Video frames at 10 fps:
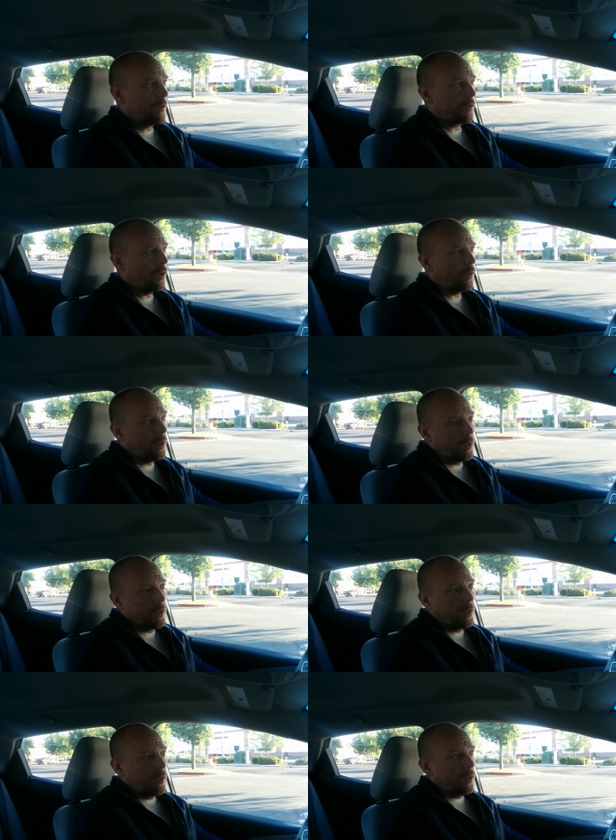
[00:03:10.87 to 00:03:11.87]
So,
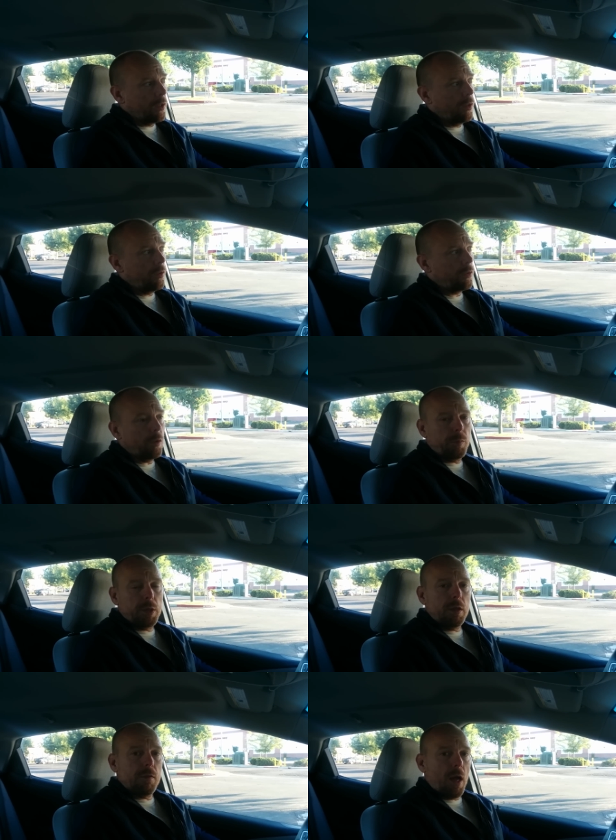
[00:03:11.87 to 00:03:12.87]
you know, don't
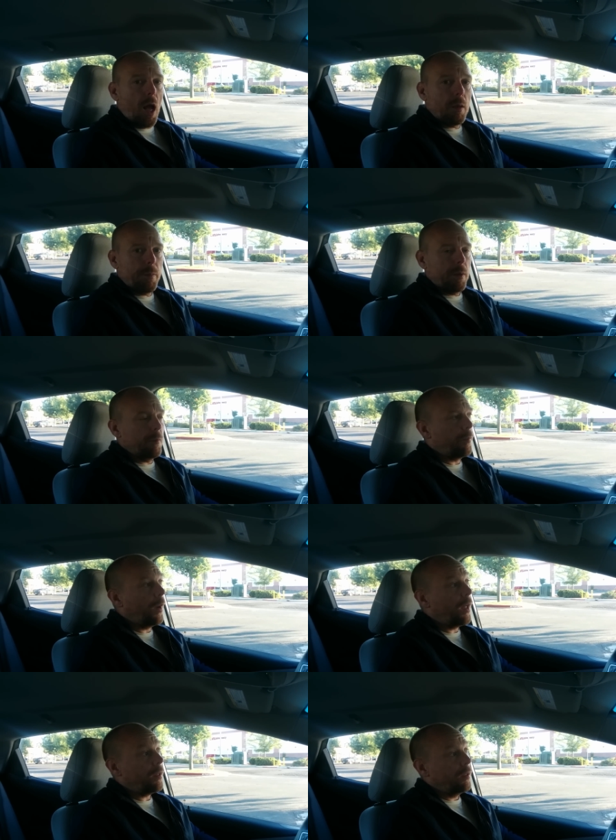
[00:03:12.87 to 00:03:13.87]
believe the hype.
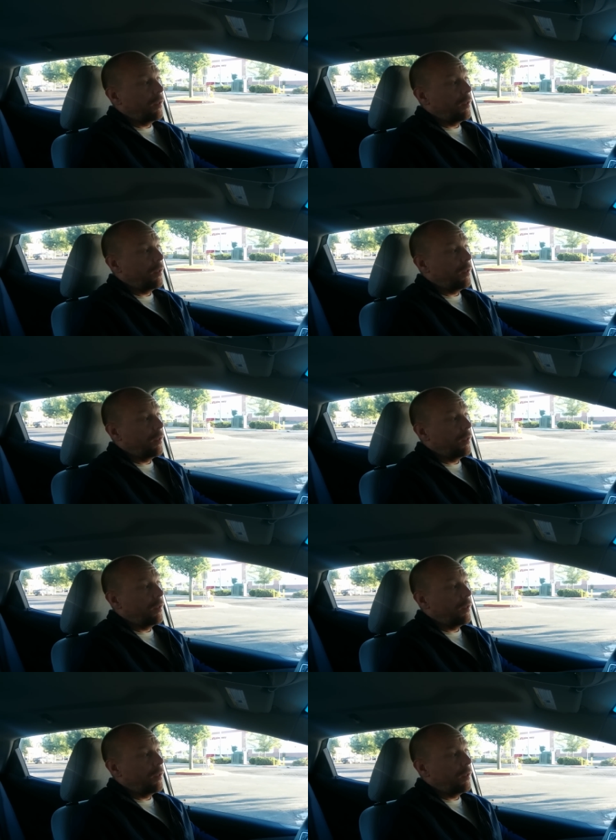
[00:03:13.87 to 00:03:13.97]
But